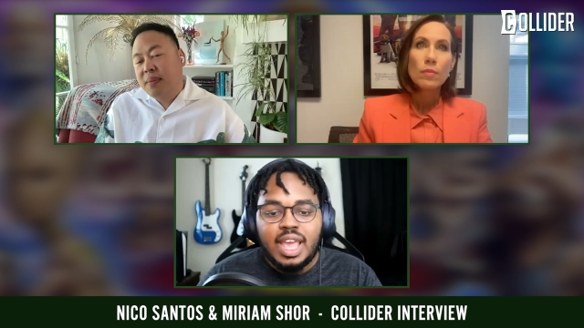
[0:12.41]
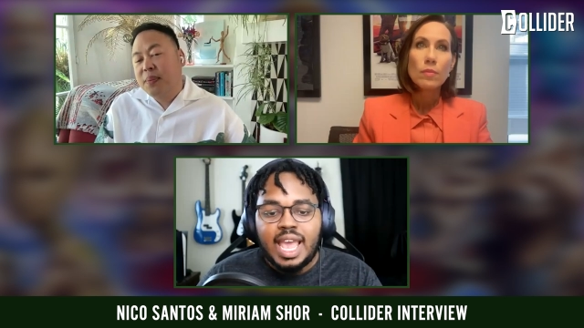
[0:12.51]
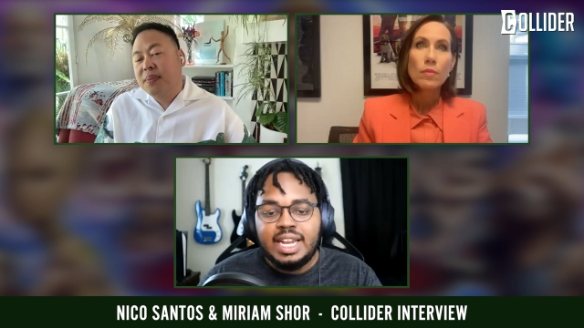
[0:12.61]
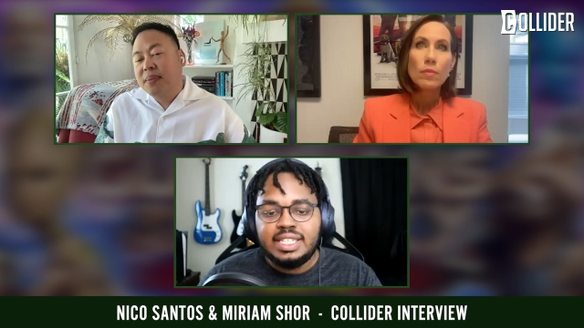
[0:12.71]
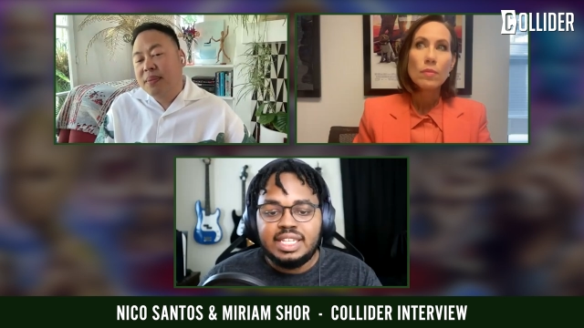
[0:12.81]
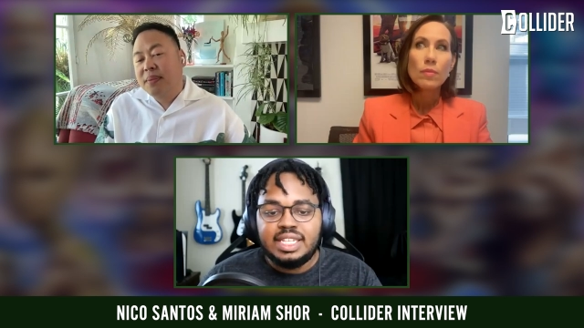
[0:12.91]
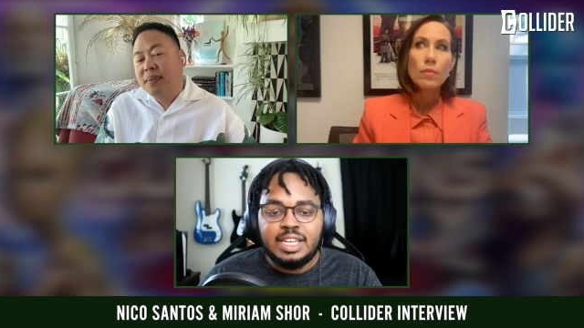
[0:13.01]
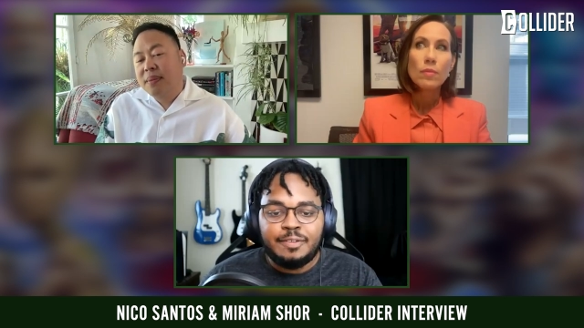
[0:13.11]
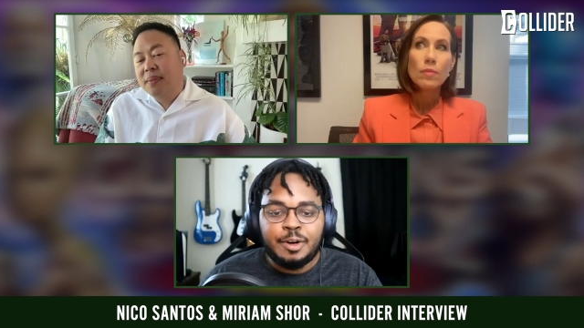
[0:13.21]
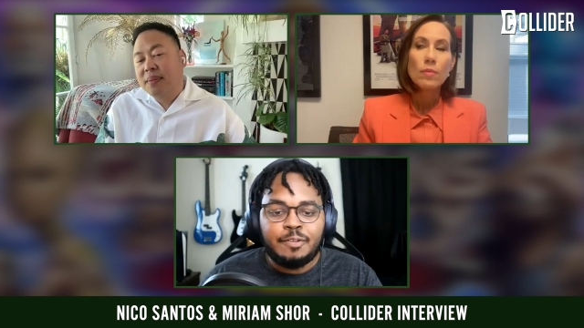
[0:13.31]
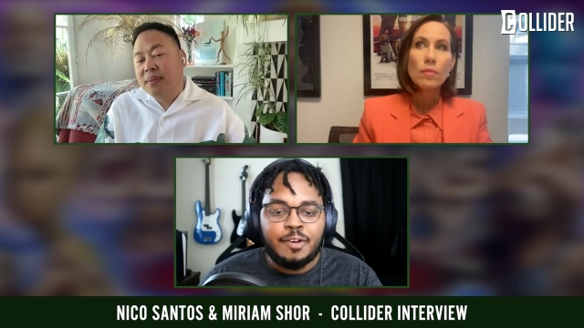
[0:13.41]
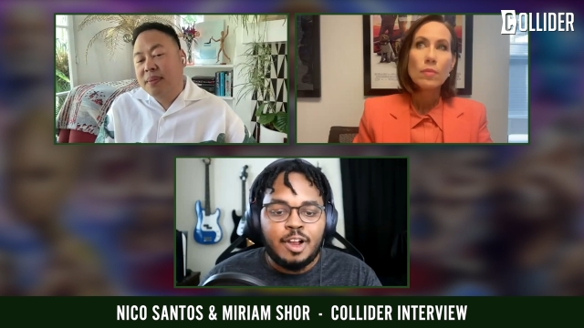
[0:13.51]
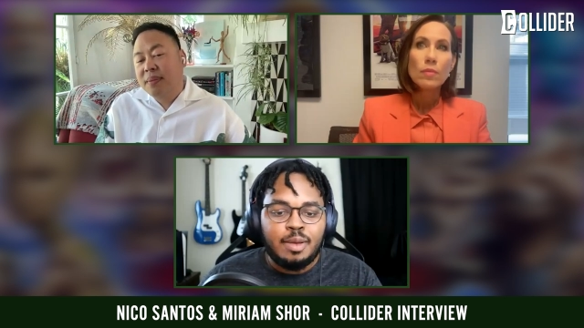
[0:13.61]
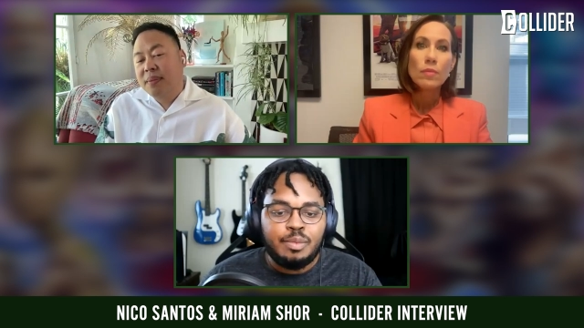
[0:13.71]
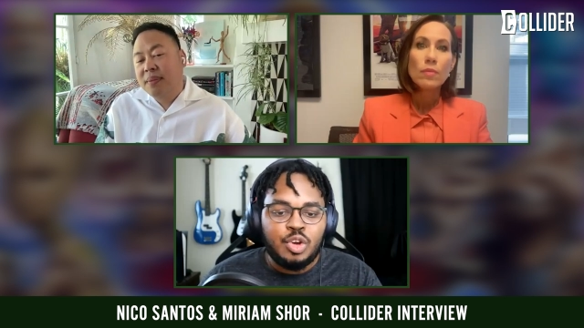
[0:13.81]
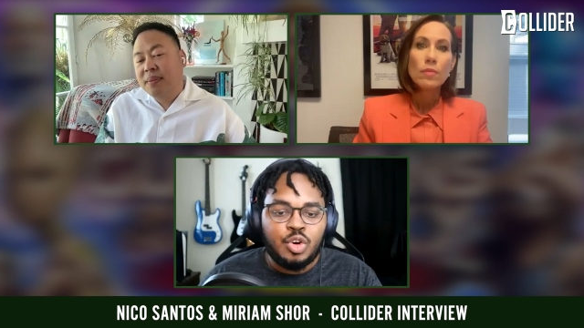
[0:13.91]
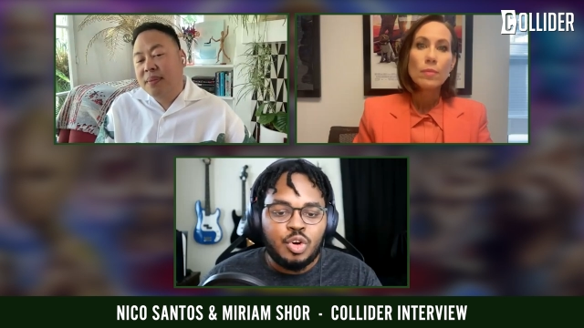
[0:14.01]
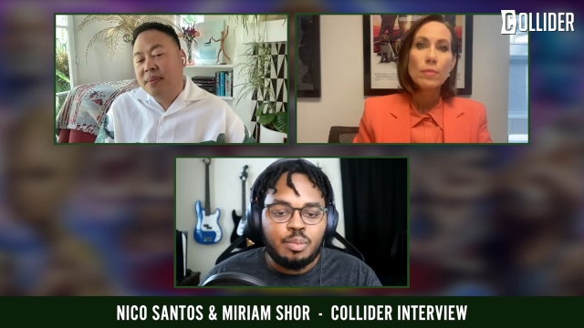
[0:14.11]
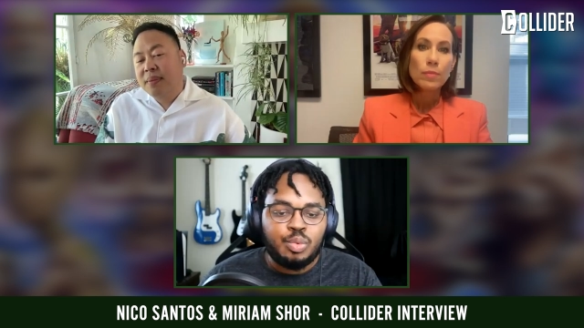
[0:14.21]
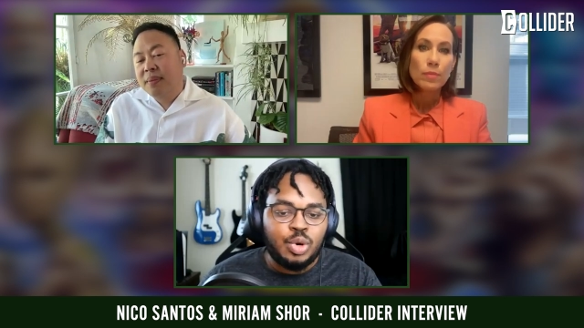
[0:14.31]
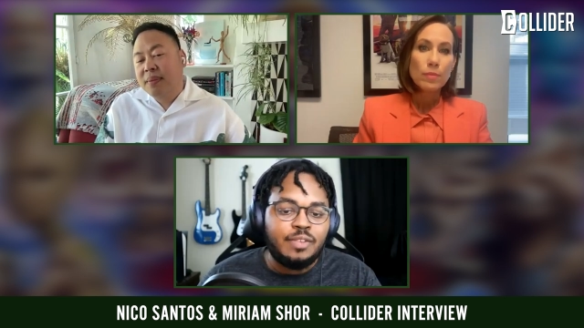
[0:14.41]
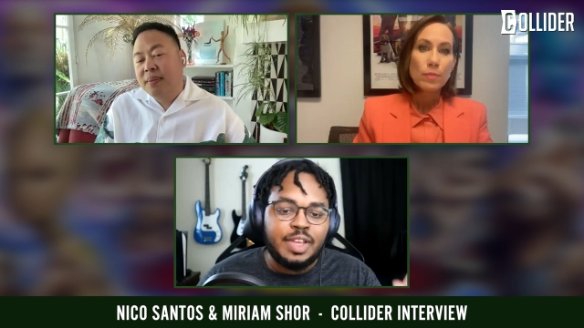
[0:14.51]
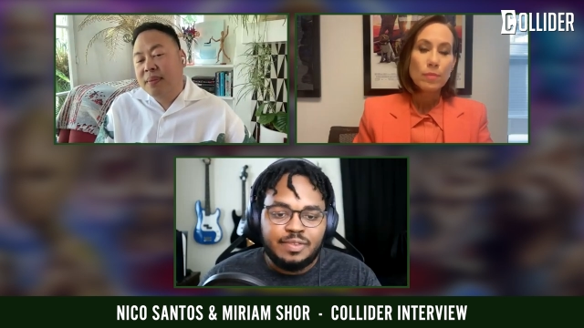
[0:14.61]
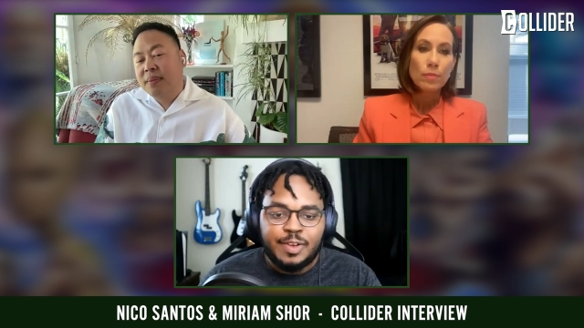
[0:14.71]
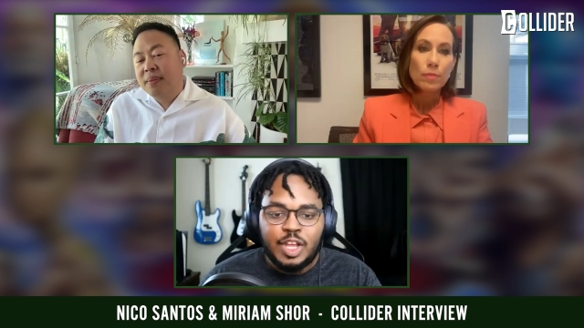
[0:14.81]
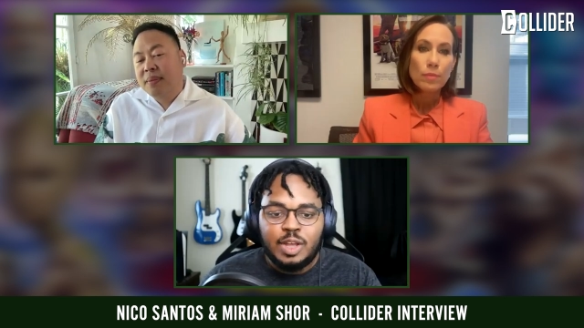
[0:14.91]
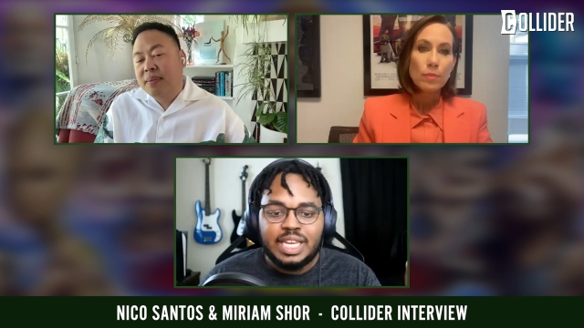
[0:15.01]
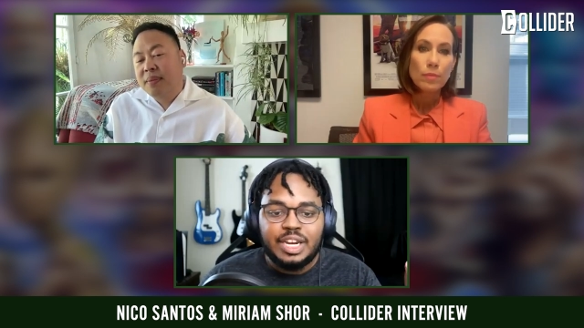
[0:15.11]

Speaker 1: how does it differ from your previous films?